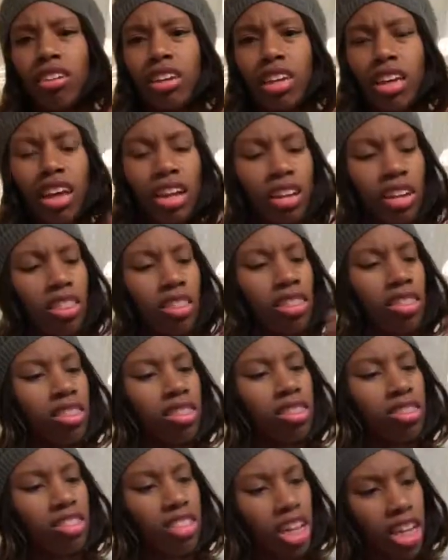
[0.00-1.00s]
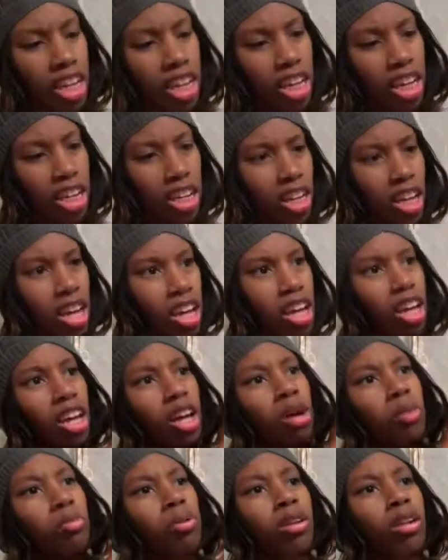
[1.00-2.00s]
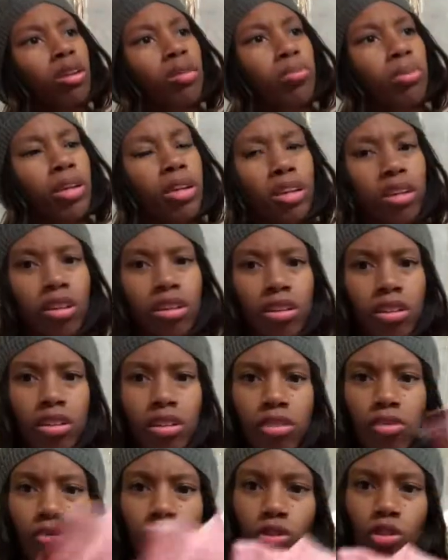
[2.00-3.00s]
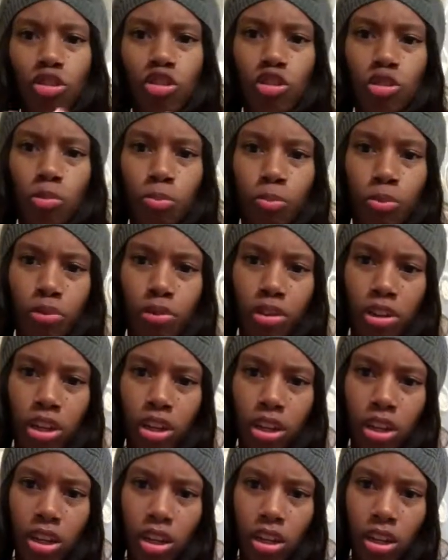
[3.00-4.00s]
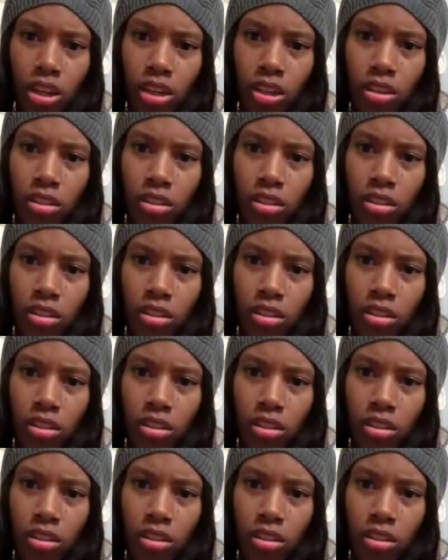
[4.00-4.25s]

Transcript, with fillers: kind of thin, but it'll be good for spring.